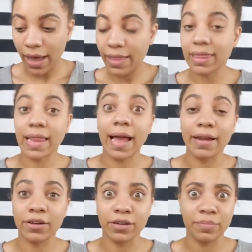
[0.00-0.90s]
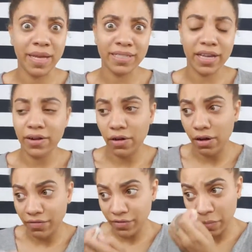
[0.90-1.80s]
mascara
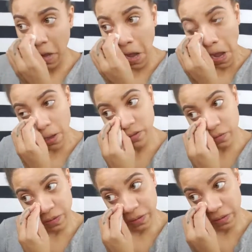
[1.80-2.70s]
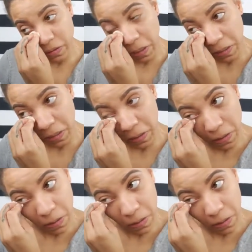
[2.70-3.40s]
off of my eyes so we can get started.